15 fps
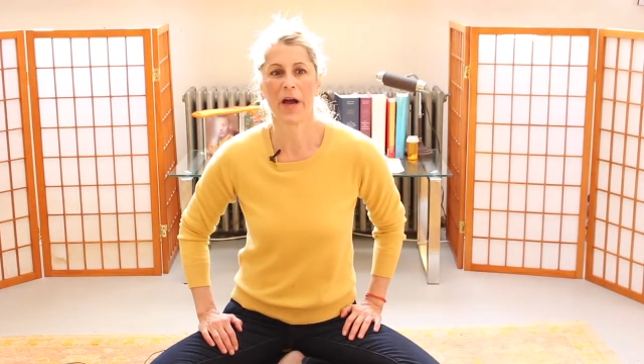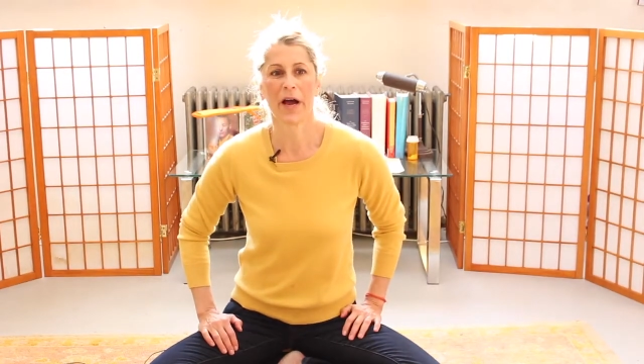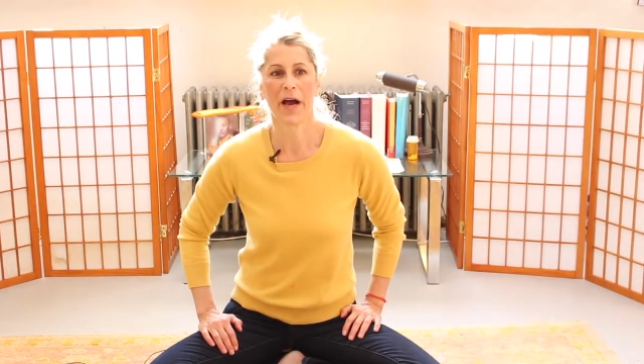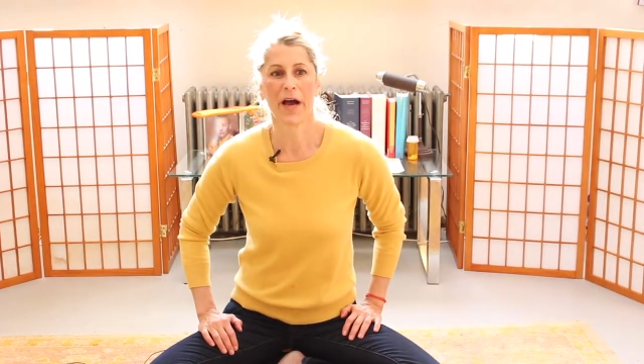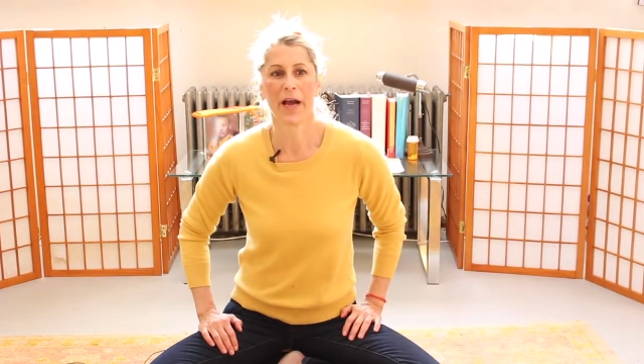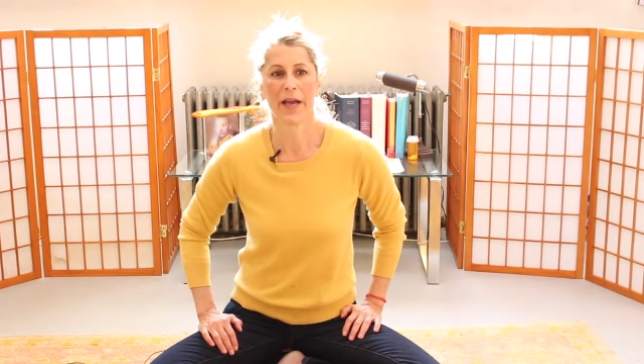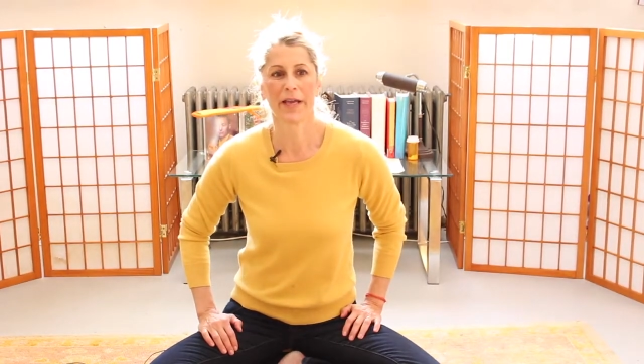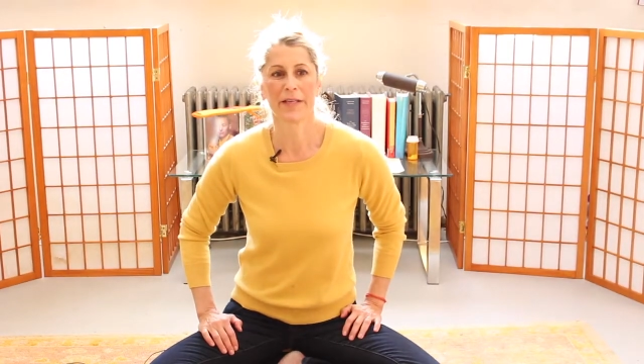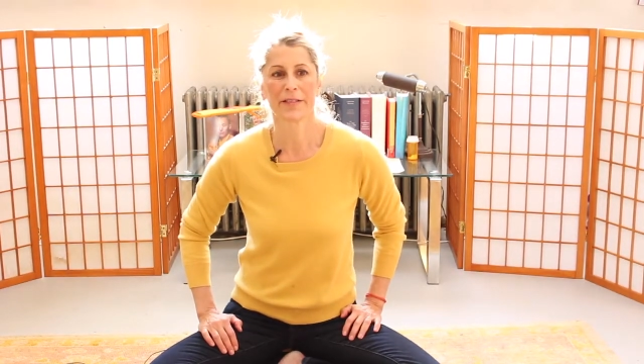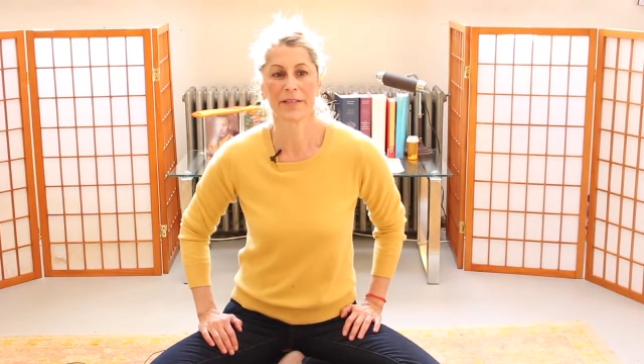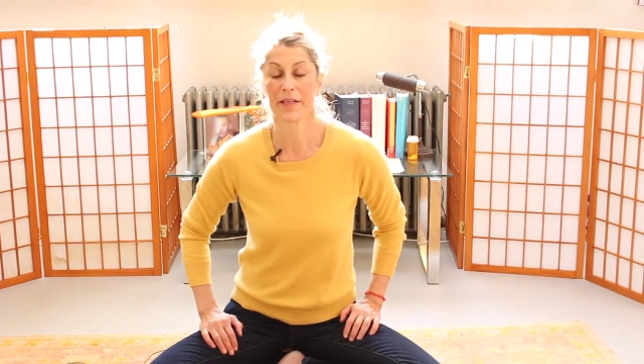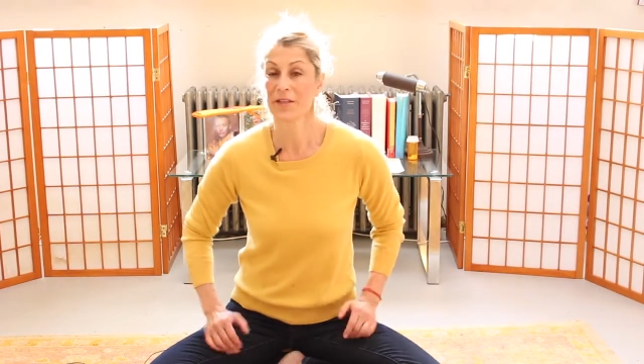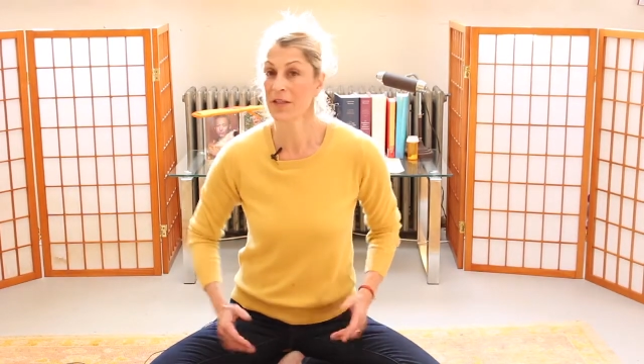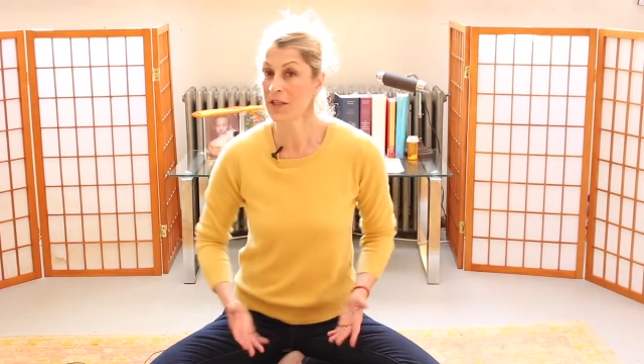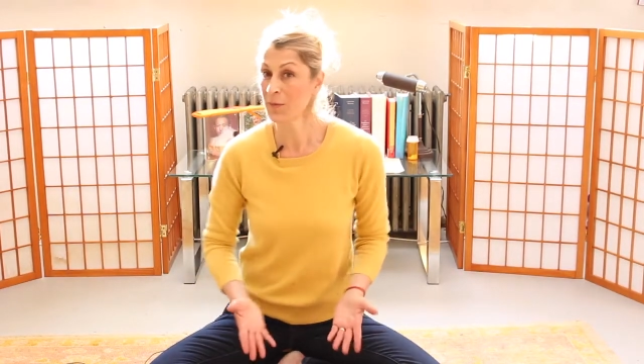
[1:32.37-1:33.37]
I
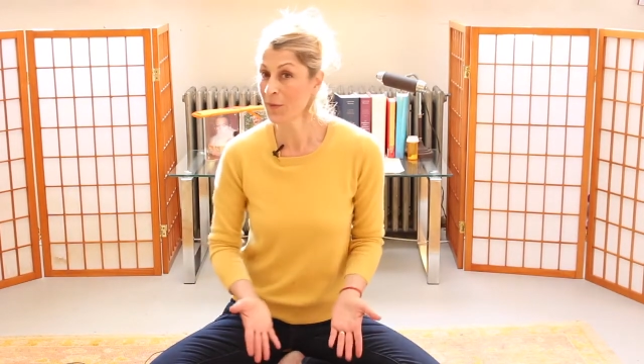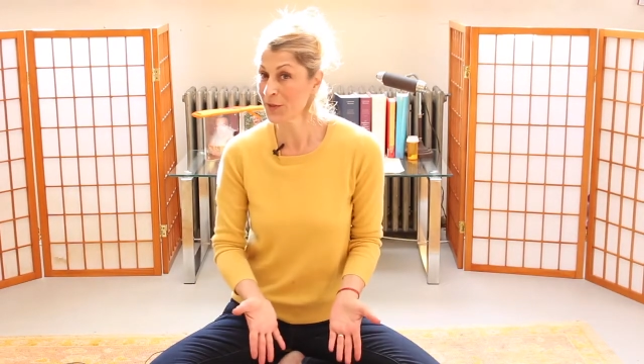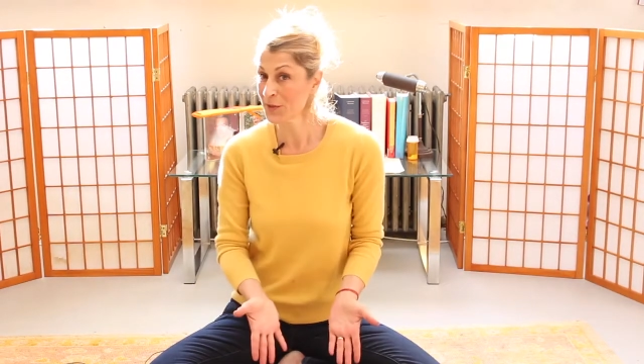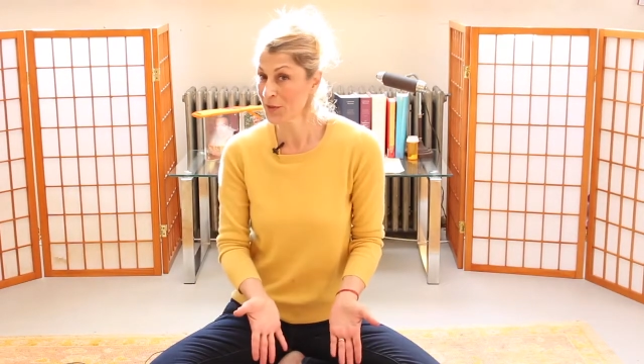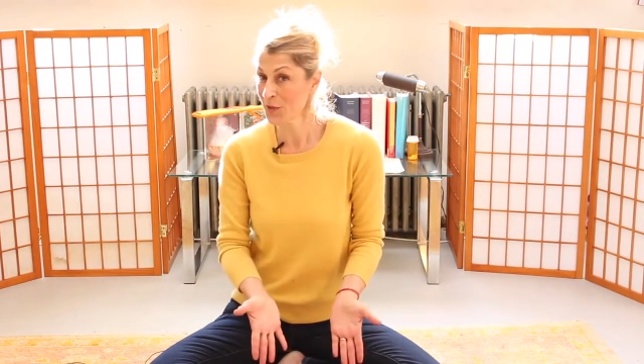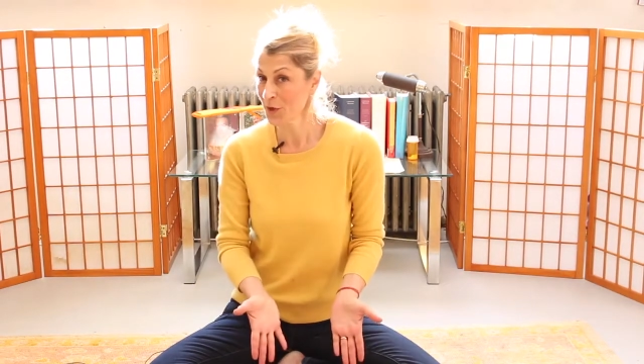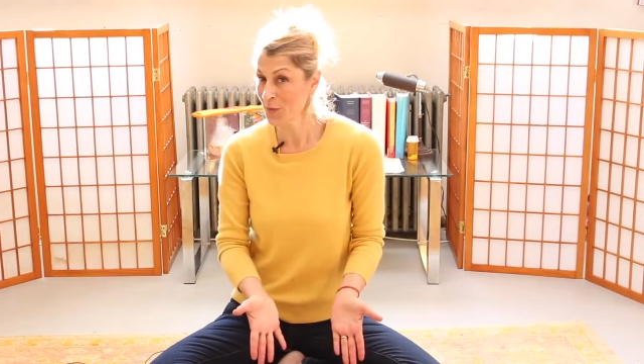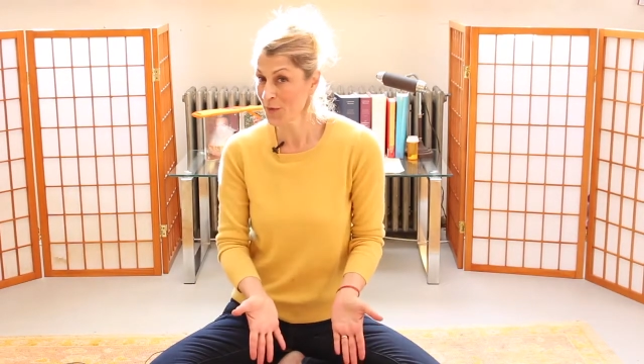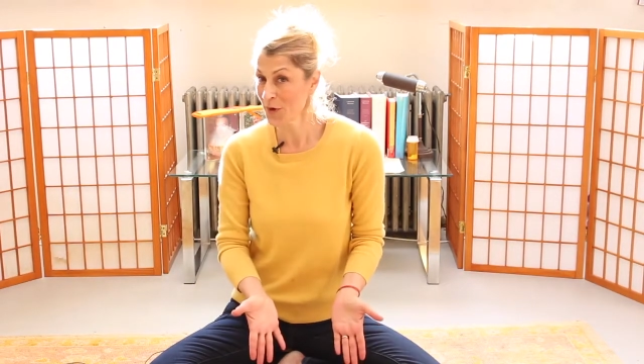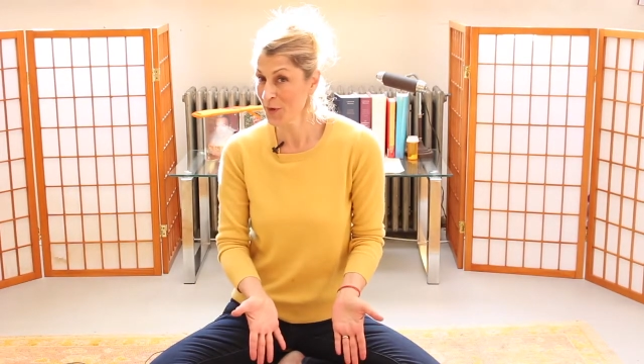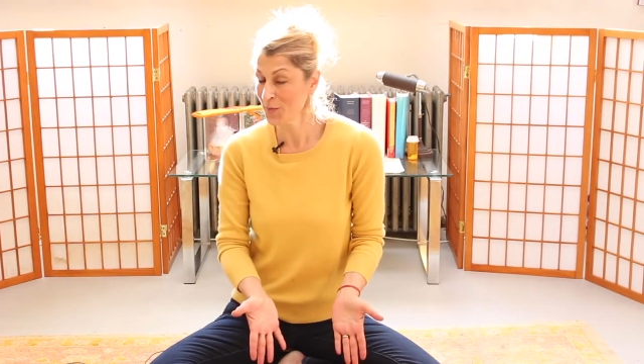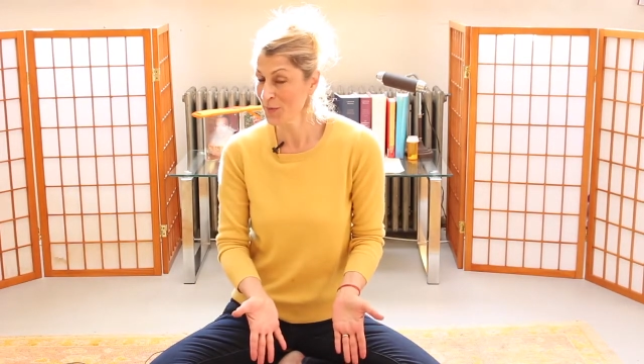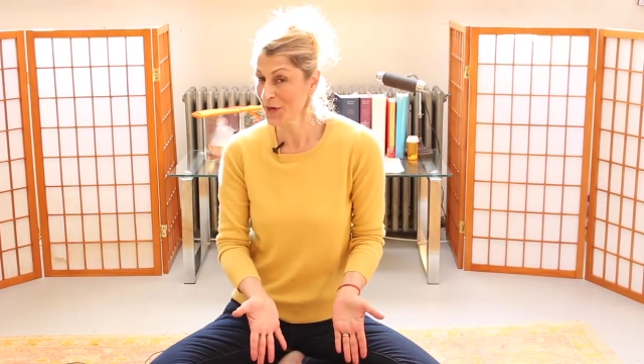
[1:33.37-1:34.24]
sent an email to the Open Heart